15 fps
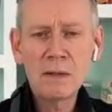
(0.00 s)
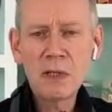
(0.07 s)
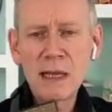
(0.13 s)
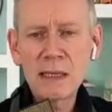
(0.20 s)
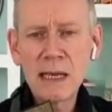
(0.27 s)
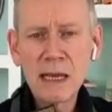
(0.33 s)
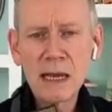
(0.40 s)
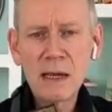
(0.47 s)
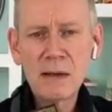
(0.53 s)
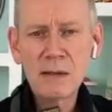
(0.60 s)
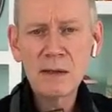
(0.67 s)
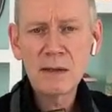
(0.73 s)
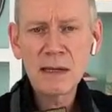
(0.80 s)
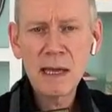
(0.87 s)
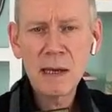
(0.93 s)
check that
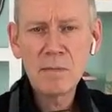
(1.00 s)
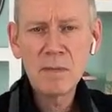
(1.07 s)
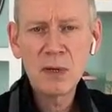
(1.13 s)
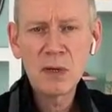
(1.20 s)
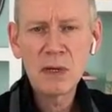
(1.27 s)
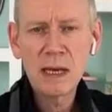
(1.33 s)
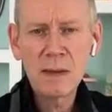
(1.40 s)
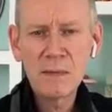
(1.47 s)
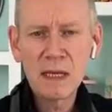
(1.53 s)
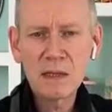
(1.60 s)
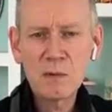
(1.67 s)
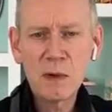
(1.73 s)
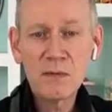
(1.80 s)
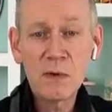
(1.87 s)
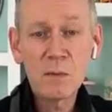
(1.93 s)
out. Look at that burlap.
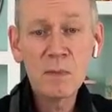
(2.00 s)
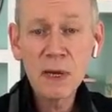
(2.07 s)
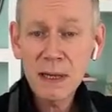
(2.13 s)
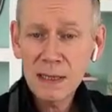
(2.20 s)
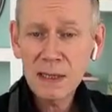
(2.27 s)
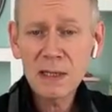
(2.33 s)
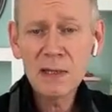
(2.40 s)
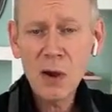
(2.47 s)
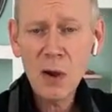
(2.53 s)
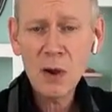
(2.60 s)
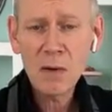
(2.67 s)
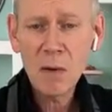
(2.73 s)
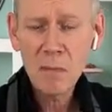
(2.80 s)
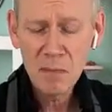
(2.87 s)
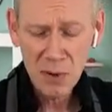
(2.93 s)
That's wonderful. But it's
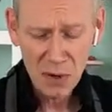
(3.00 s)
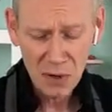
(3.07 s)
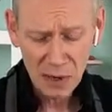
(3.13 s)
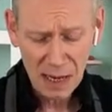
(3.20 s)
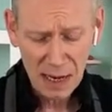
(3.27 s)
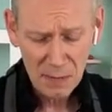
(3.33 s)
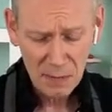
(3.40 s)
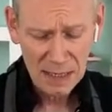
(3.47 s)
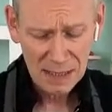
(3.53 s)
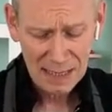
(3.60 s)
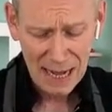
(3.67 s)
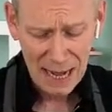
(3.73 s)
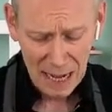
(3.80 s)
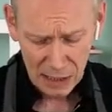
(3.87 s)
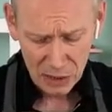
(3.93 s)
not burlap.
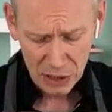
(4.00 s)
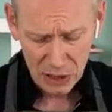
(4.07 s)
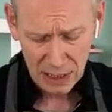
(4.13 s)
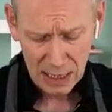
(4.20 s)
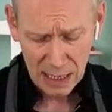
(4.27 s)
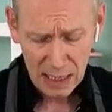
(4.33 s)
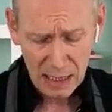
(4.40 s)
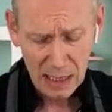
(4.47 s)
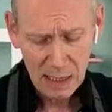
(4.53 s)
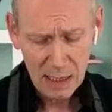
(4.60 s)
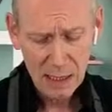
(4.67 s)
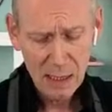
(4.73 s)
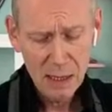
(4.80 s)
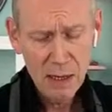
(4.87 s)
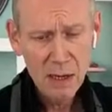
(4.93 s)
It's actually
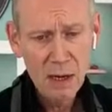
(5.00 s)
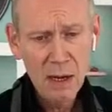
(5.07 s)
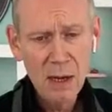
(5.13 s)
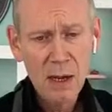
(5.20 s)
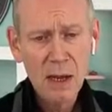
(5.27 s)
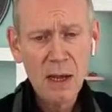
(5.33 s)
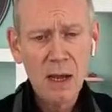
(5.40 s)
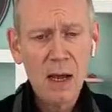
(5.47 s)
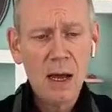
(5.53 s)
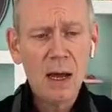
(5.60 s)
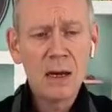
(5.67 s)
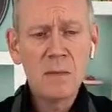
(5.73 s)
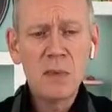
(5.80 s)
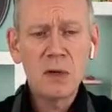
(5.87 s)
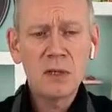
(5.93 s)

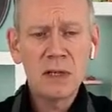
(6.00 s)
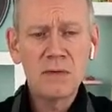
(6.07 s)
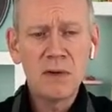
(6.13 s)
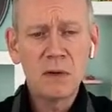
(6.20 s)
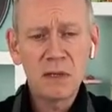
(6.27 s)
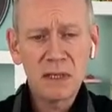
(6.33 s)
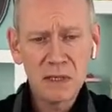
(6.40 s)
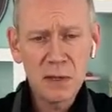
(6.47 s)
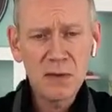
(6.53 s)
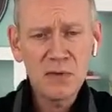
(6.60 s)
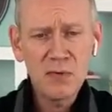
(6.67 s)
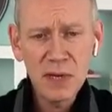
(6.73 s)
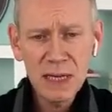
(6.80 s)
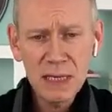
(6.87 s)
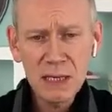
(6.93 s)
an embossing folder. It's a
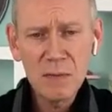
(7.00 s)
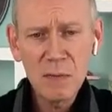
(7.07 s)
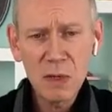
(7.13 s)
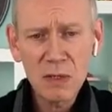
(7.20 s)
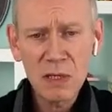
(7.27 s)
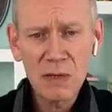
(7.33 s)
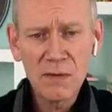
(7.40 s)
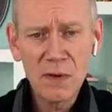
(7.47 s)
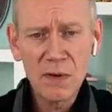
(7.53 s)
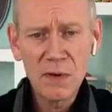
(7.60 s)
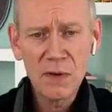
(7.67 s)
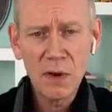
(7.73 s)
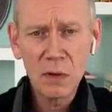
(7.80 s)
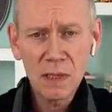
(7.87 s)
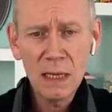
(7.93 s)
3D embossing
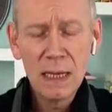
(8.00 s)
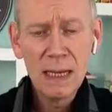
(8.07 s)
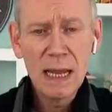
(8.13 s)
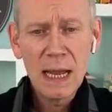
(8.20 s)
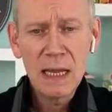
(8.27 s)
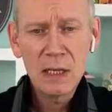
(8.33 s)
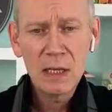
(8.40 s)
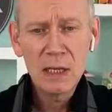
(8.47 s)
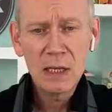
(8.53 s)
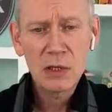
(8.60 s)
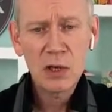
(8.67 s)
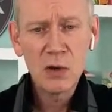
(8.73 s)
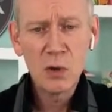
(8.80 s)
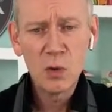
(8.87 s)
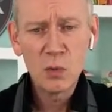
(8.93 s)
called it. Wow.
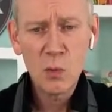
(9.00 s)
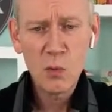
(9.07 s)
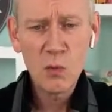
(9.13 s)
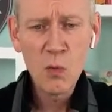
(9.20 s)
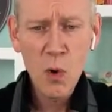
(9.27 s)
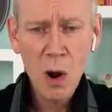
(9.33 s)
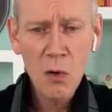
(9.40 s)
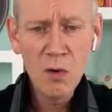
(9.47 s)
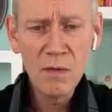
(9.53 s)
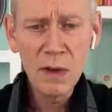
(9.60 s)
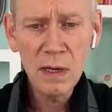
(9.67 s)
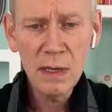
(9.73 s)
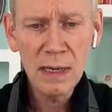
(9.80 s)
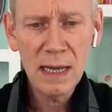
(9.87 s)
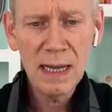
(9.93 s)
It's called
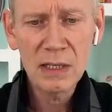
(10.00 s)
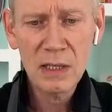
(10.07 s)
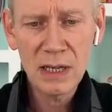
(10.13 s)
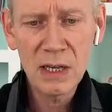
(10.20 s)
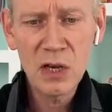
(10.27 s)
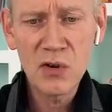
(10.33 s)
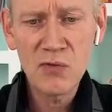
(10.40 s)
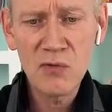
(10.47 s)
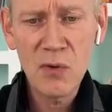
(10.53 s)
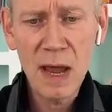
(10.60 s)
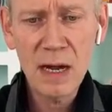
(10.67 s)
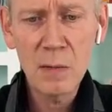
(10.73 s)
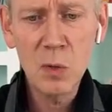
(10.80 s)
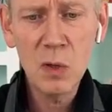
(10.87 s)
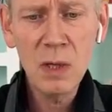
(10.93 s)
Woven. It's
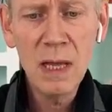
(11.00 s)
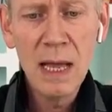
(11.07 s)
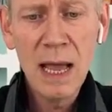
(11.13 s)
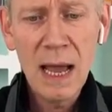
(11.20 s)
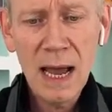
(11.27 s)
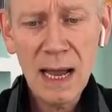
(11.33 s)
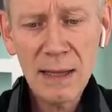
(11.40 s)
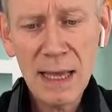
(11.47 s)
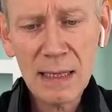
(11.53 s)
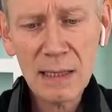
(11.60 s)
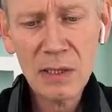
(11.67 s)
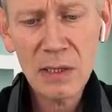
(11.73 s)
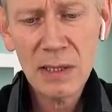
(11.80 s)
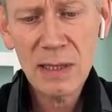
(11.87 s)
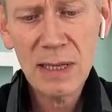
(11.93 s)
incredible. And
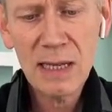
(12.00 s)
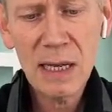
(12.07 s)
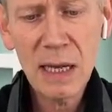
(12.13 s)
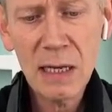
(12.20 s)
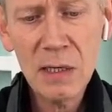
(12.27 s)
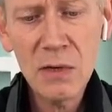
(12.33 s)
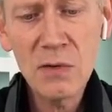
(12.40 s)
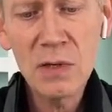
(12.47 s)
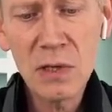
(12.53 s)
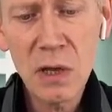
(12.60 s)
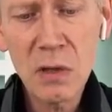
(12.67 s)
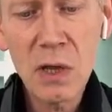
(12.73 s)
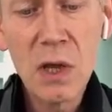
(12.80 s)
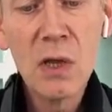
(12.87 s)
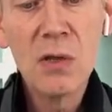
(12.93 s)
that's the kind of
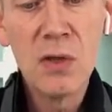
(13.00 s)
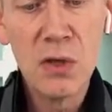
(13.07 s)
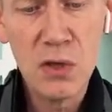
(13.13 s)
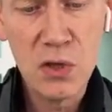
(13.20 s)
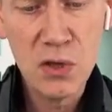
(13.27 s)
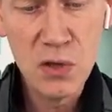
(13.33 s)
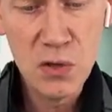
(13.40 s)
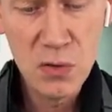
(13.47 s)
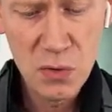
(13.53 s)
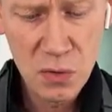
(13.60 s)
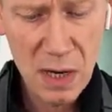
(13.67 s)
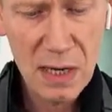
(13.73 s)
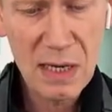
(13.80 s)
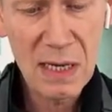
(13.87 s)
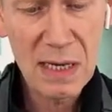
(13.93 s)
result that
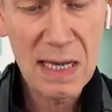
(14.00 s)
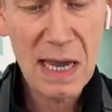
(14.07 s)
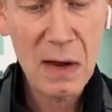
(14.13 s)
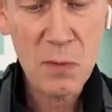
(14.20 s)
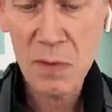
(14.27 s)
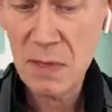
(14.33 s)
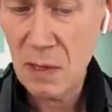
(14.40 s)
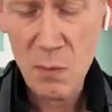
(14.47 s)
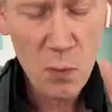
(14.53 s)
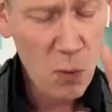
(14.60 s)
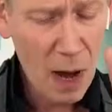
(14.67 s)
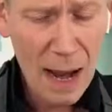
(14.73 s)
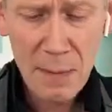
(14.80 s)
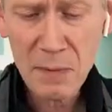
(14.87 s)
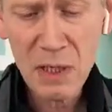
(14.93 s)
you can get with it.
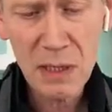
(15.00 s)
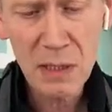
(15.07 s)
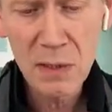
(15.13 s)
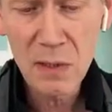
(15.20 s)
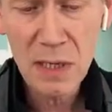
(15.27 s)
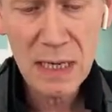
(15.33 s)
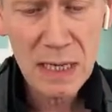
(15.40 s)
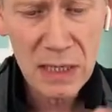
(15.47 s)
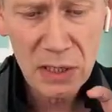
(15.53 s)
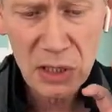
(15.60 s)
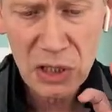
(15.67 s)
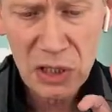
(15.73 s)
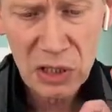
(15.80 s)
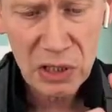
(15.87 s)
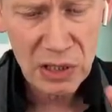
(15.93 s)
Absolutely
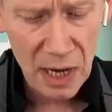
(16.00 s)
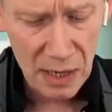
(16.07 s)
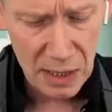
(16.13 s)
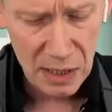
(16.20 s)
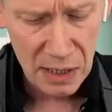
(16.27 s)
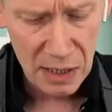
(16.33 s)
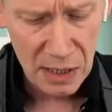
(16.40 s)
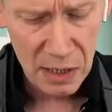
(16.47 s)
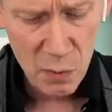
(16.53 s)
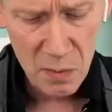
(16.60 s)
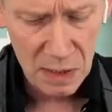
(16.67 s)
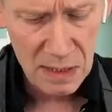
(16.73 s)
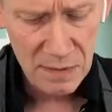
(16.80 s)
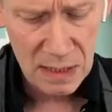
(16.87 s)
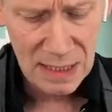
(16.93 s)
stunning. And you
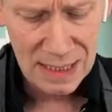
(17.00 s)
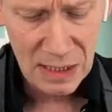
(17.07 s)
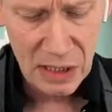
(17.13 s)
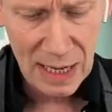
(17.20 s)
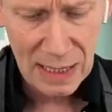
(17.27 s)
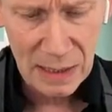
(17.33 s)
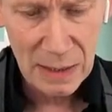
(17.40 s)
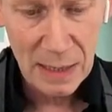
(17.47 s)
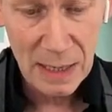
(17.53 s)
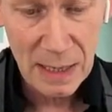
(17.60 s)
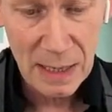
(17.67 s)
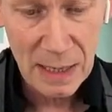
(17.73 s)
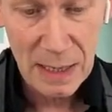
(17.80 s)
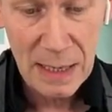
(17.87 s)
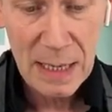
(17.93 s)
won't believe the detail
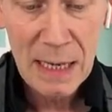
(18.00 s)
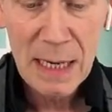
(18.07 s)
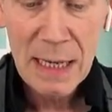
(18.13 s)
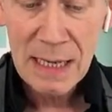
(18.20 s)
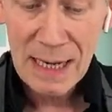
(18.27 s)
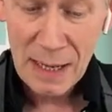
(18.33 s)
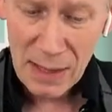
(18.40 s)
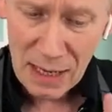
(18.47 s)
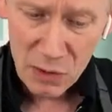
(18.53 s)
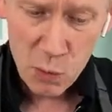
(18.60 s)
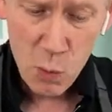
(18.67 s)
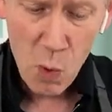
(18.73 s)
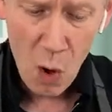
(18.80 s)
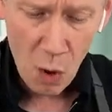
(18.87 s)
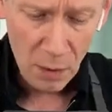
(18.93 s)
in there. Now,
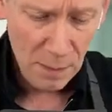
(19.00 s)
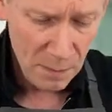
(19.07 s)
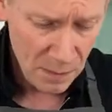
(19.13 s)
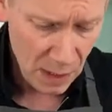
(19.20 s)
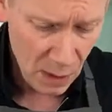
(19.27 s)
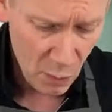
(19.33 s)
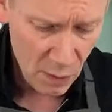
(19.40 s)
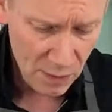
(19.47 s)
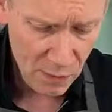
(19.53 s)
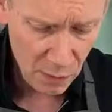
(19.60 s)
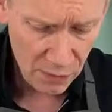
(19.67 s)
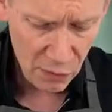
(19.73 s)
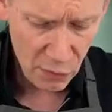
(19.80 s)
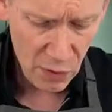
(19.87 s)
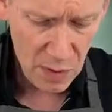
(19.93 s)
that's one. Mm-hmm. We've
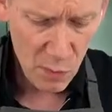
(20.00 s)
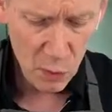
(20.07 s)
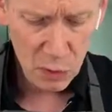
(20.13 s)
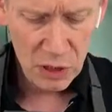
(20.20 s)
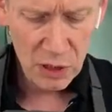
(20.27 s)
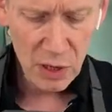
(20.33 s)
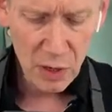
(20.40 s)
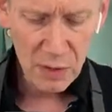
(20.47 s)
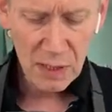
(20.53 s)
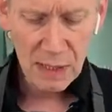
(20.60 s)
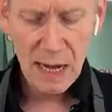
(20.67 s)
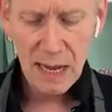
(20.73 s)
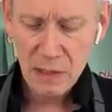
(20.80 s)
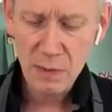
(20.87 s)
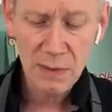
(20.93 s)
got three more to go. The
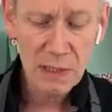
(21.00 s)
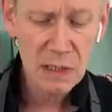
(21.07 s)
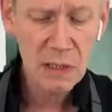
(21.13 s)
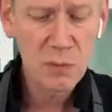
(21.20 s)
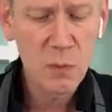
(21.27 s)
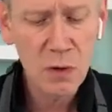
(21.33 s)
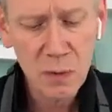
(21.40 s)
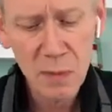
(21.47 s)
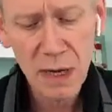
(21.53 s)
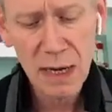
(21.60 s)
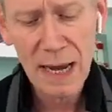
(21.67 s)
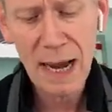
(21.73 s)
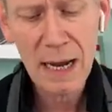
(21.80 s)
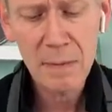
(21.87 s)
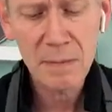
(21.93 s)
next one, this is one of
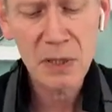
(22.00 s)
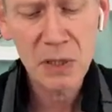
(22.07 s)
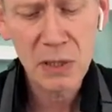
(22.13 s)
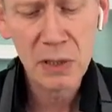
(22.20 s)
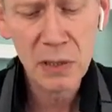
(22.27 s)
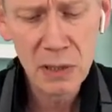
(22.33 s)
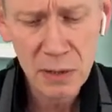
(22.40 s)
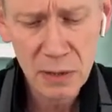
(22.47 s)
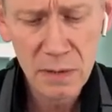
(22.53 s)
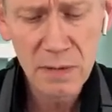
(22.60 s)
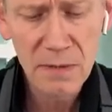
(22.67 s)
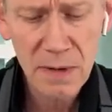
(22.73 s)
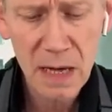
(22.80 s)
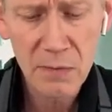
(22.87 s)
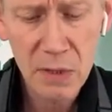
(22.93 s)
my
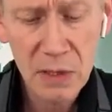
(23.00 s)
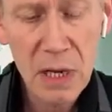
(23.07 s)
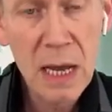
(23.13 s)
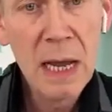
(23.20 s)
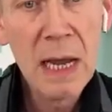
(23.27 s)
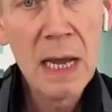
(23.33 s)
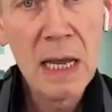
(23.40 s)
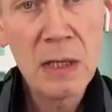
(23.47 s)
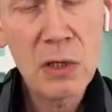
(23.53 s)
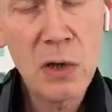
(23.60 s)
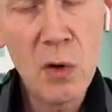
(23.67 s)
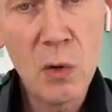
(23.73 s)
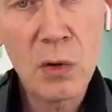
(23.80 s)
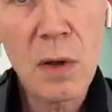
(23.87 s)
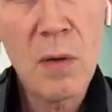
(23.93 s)
absolute favorites. It's
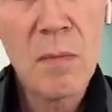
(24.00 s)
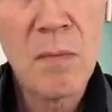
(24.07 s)
called